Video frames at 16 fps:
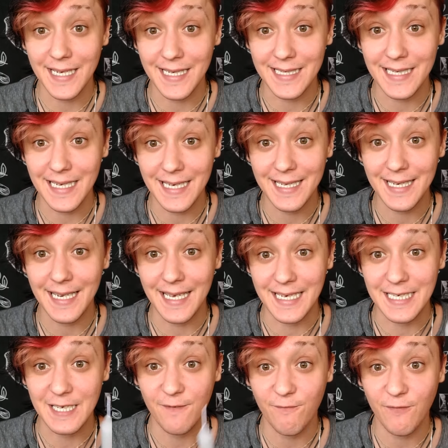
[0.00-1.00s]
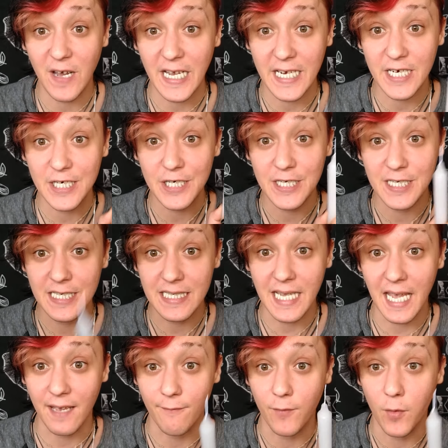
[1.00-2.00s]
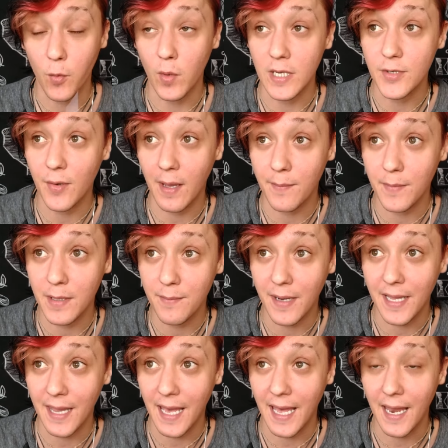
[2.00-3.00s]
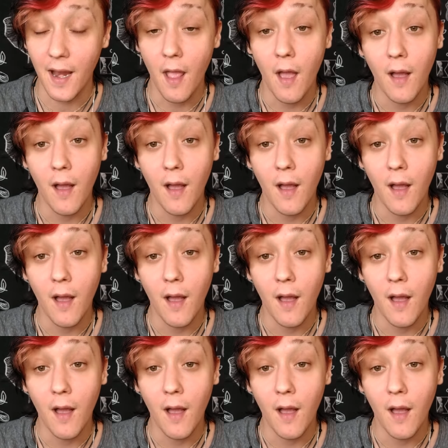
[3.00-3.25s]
it in is fire safe. What do I mean by that?